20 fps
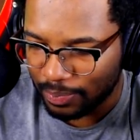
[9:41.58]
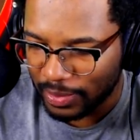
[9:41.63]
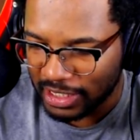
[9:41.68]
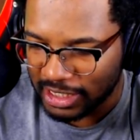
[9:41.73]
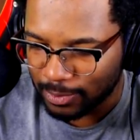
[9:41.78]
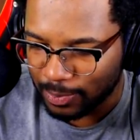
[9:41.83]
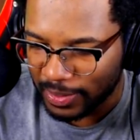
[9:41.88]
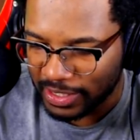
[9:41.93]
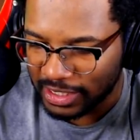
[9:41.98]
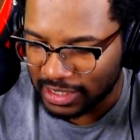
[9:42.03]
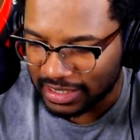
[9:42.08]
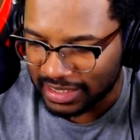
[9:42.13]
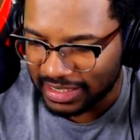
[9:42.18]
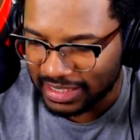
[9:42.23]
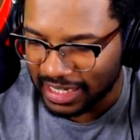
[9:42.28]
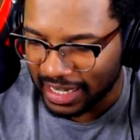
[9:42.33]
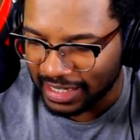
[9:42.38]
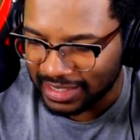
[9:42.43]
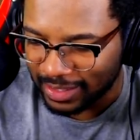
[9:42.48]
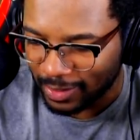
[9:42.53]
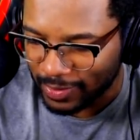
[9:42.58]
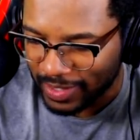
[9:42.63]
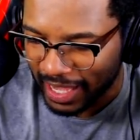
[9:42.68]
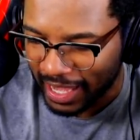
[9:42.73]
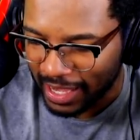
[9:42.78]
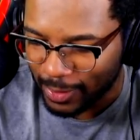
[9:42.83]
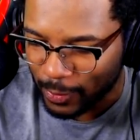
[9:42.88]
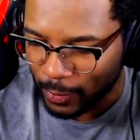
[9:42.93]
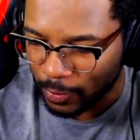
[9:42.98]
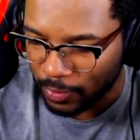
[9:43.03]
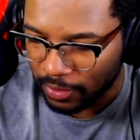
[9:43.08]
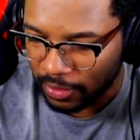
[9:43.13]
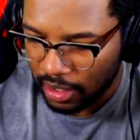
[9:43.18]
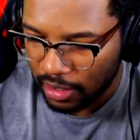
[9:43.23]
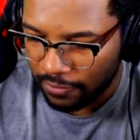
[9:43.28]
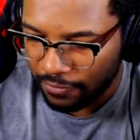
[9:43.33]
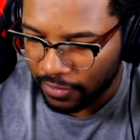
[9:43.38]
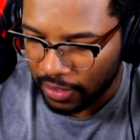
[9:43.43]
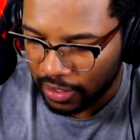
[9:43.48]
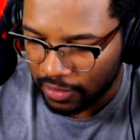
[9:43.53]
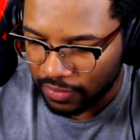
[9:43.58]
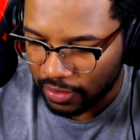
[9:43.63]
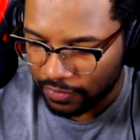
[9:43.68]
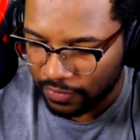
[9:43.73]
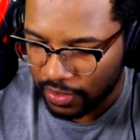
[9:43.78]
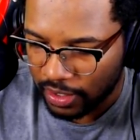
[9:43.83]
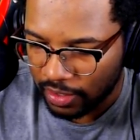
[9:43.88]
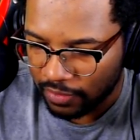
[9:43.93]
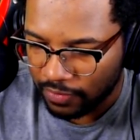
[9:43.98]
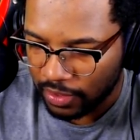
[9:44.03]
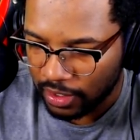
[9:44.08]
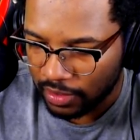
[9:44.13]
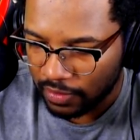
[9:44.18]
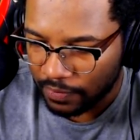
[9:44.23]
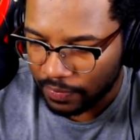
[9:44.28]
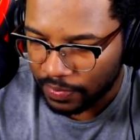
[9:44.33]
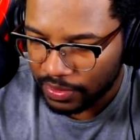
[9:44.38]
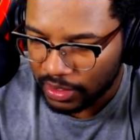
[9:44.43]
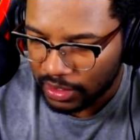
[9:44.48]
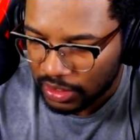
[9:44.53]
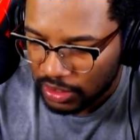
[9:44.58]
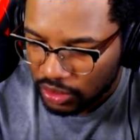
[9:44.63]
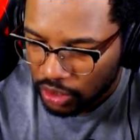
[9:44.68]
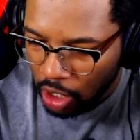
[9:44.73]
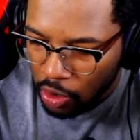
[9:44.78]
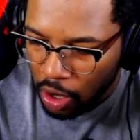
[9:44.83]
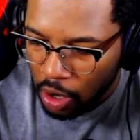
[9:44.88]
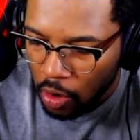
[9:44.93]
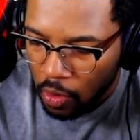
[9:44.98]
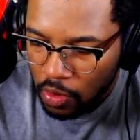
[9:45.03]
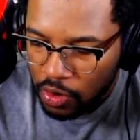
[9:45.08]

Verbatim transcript: Please. Yes. Okay, cool. Oh, fuck. No!